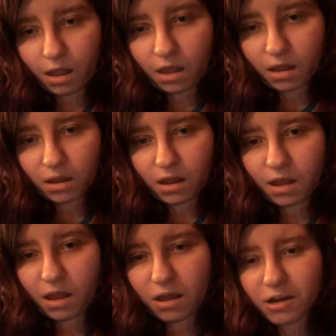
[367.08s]

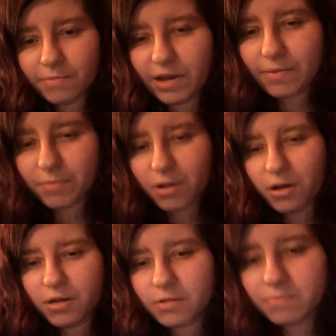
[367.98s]
I'll go back
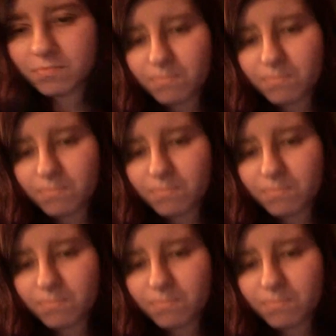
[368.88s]
blonde.